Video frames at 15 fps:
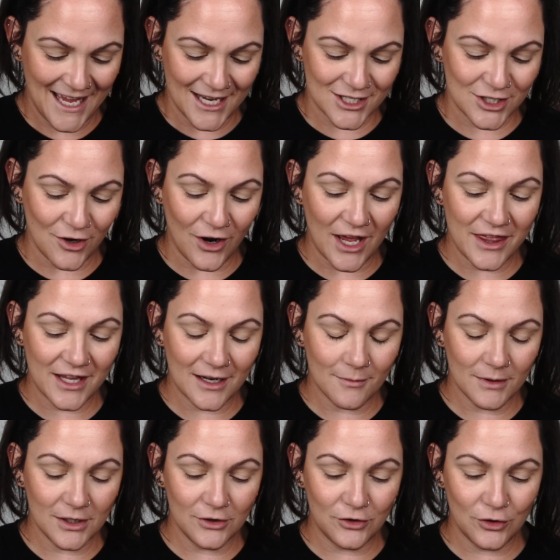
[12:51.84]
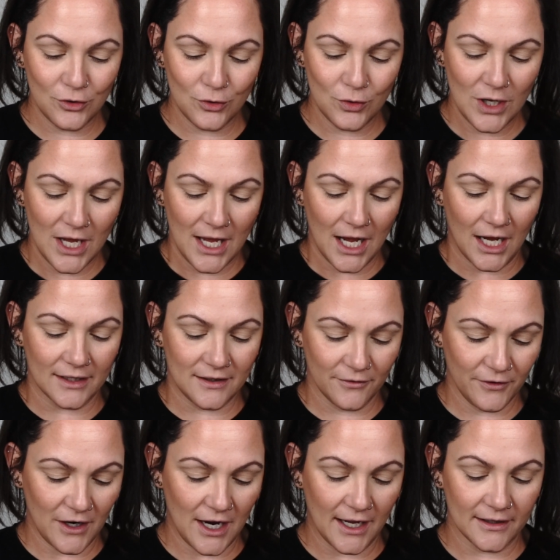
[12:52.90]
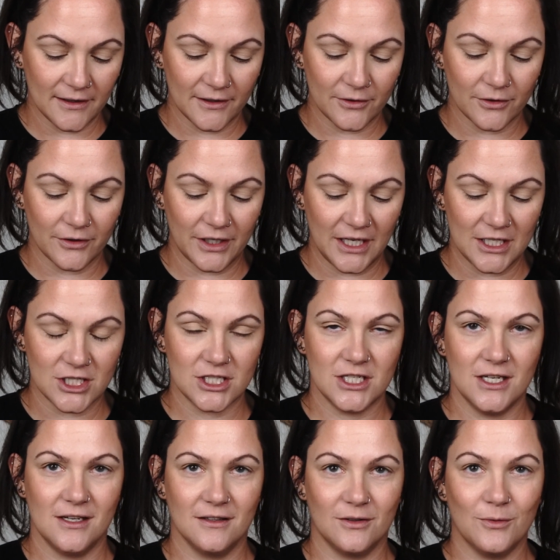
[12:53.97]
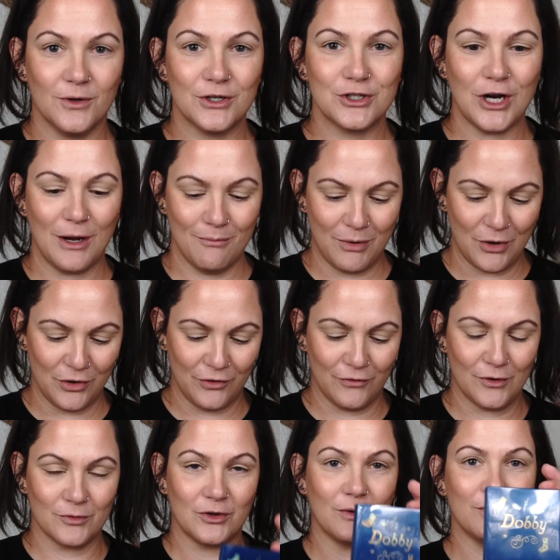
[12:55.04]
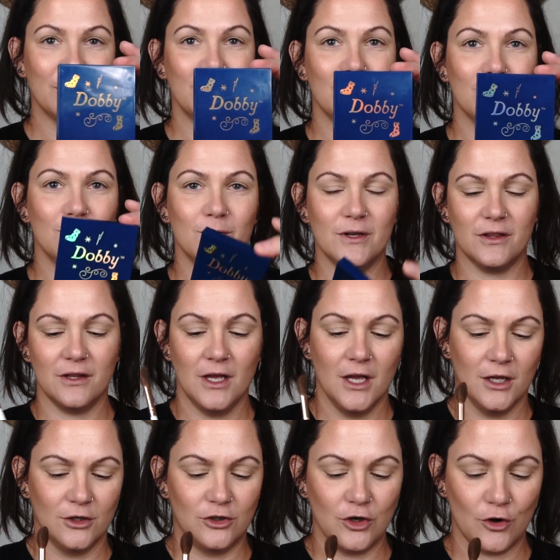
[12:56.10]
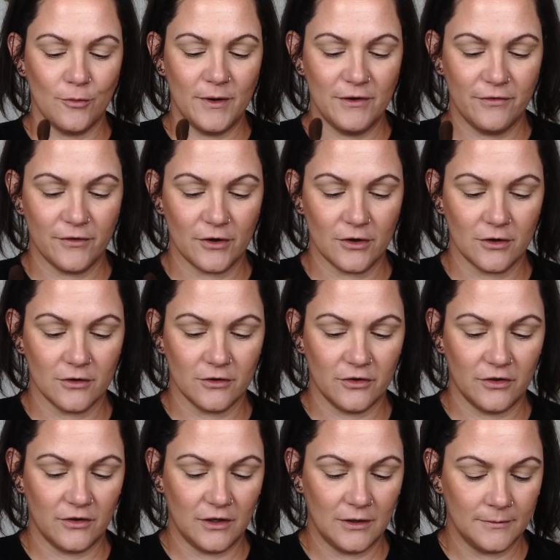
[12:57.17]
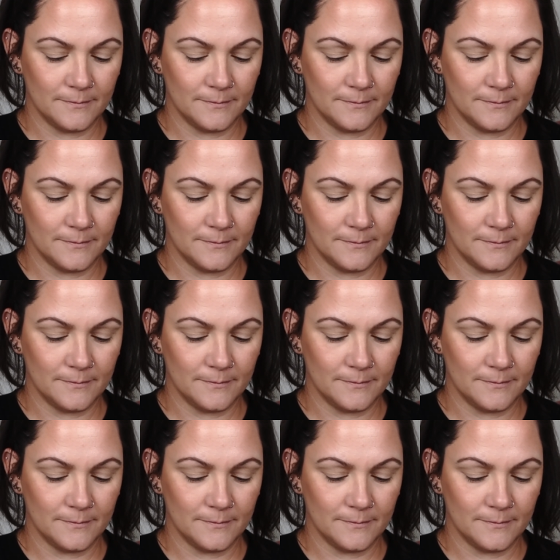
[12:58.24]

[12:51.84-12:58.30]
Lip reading: So I think I'm going to do a different highlighter on each cheek because I want to try both of them. So I'm going to go in with Dobie first.